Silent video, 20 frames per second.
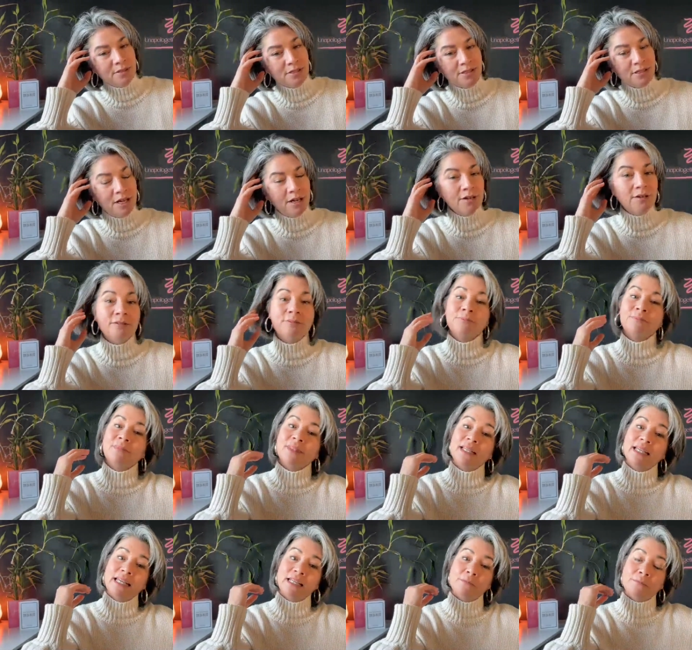So
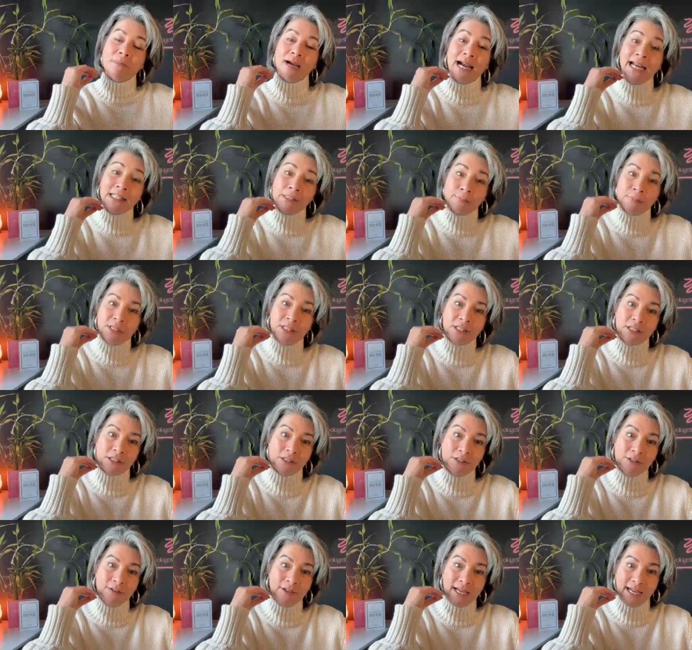it might be
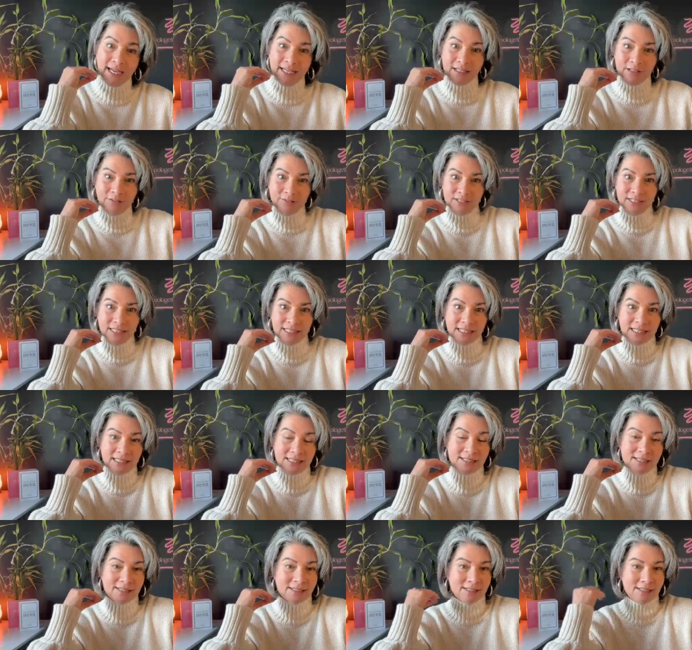you. And if it
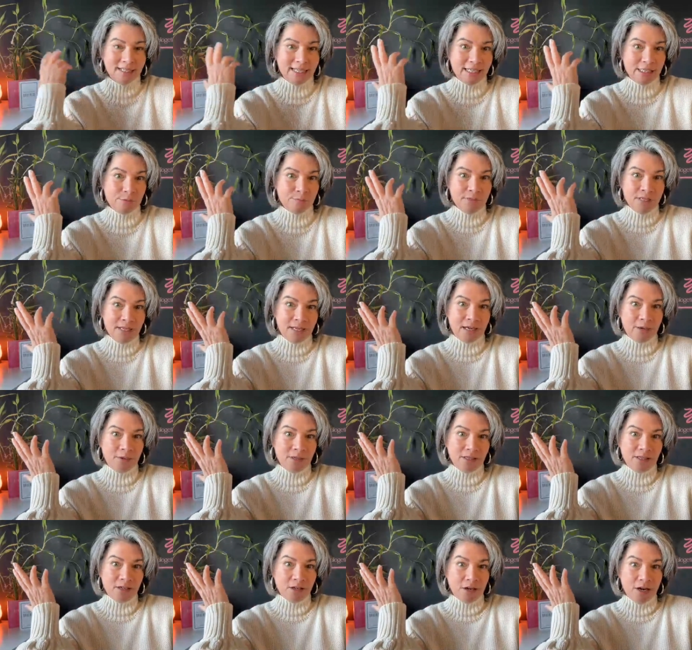is, let me know
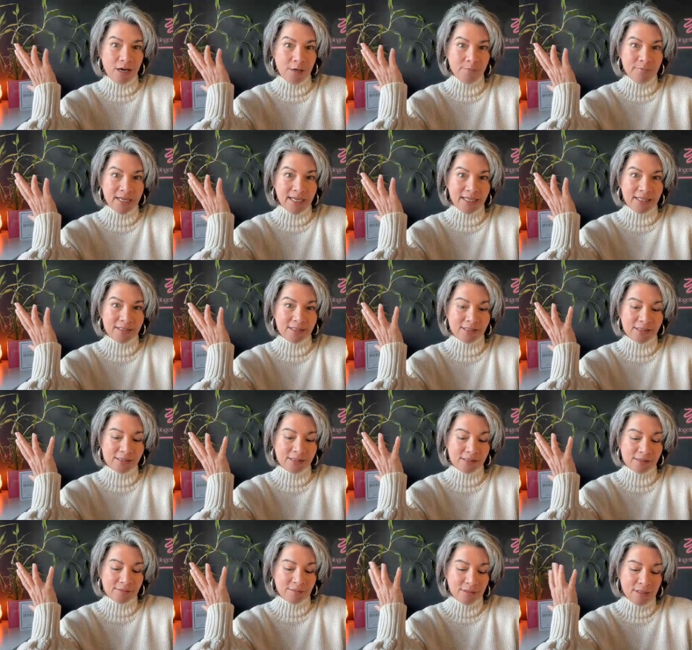in the
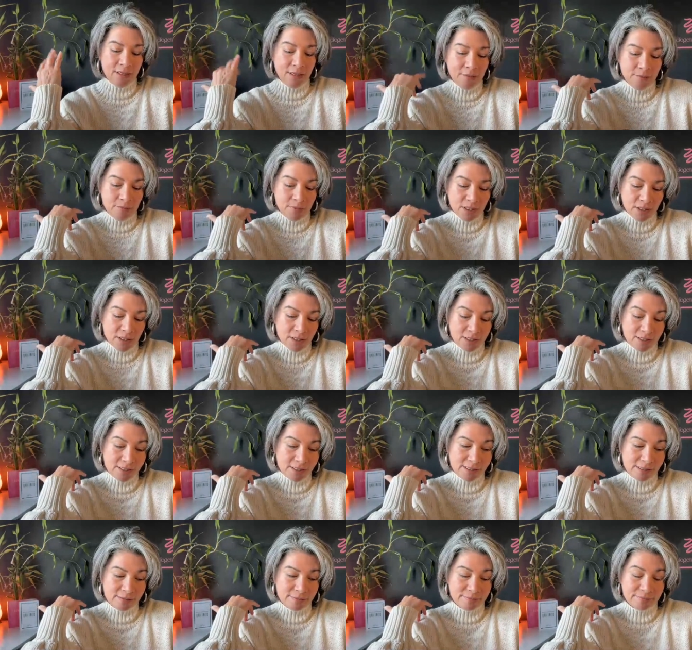comments,
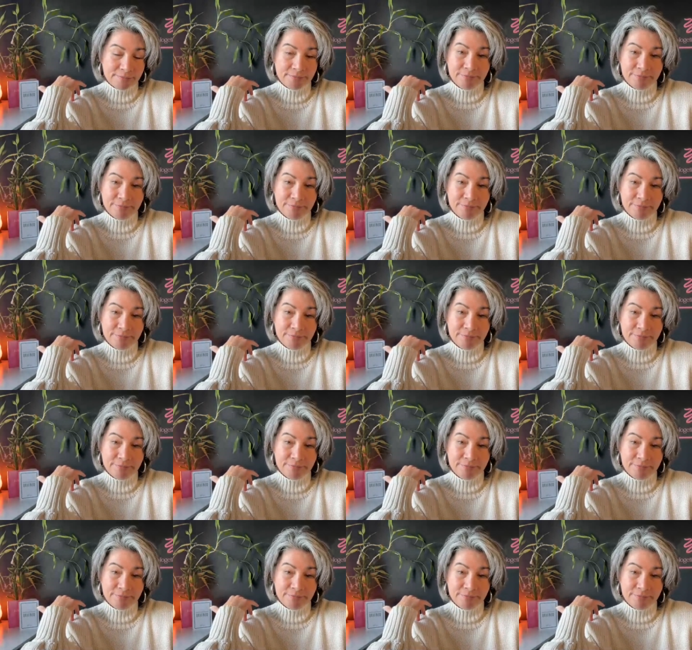because